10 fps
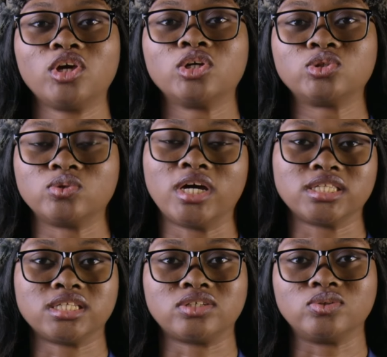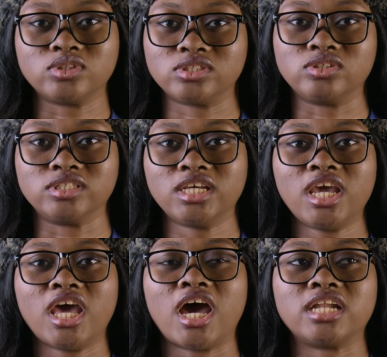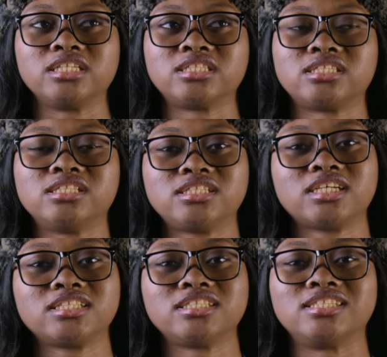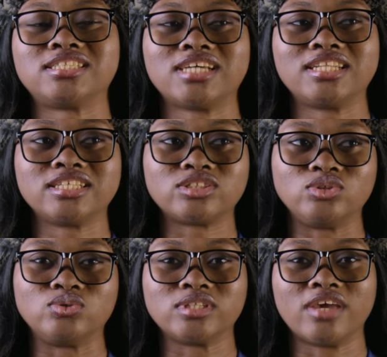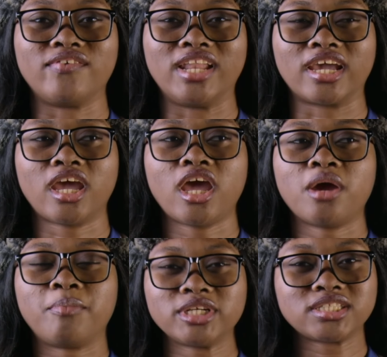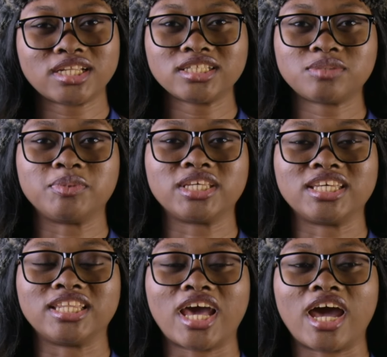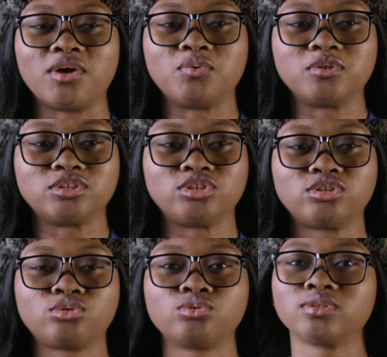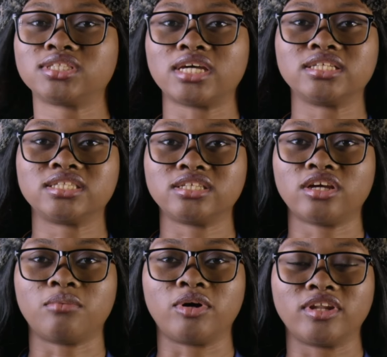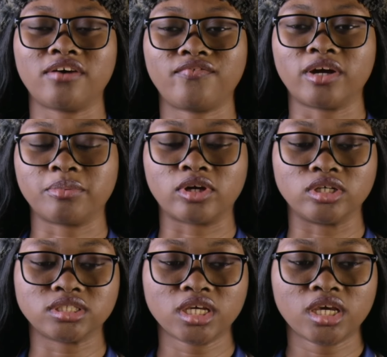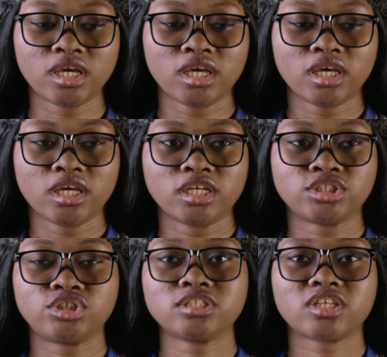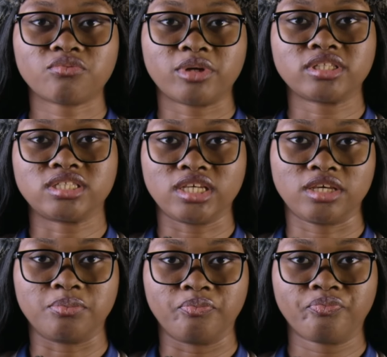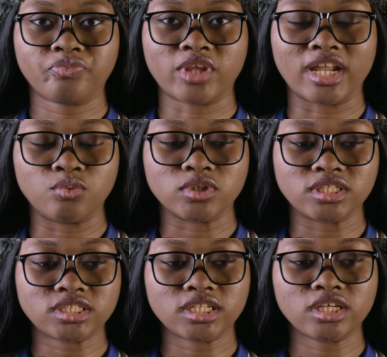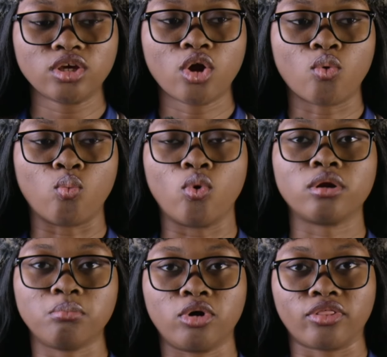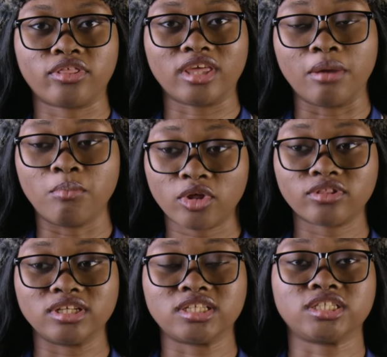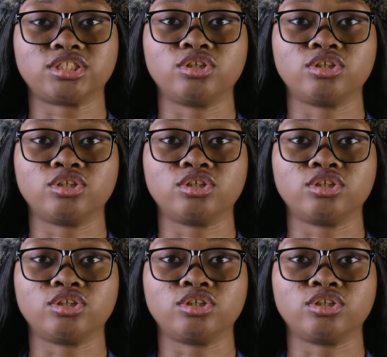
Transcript: to her second son. And it's literally the saddest news ever. Like, personally speaking, I was so saddened to hear about that fact because she just gave birth to him. And it was literally one month. A month later, she,